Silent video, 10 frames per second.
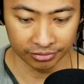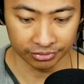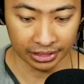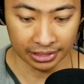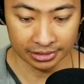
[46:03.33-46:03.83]
I
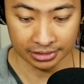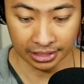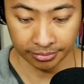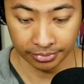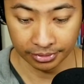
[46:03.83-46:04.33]
forgot his
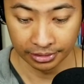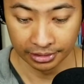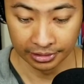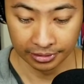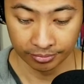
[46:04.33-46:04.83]
name.
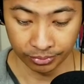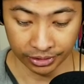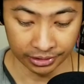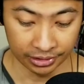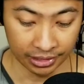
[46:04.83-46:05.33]

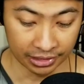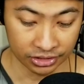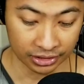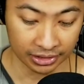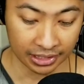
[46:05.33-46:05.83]
But yeah,
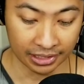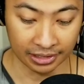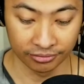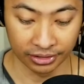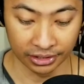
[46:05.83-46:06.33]
check that
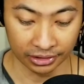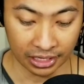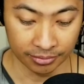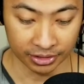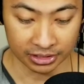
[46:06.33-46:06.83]
out. Variant
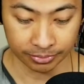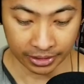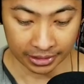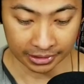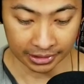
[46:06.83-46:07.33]
Comics
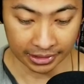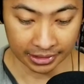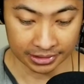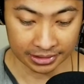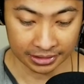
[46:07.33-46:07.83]

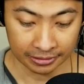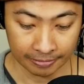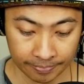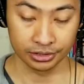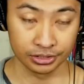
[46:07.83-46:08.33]
podcast.
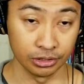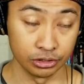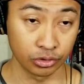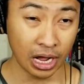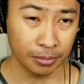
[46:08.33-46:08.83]
Uh,
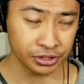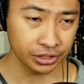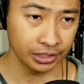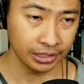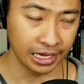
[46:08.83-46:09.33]
Drop
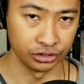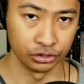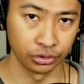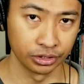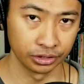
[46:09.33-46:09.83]
Shut and
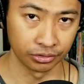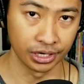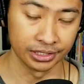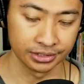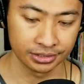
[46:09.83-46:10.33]
Jordan
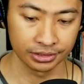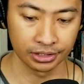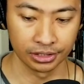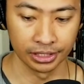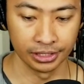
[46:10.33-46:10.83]
Grice.
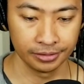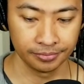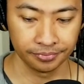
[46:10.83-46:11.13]
All right.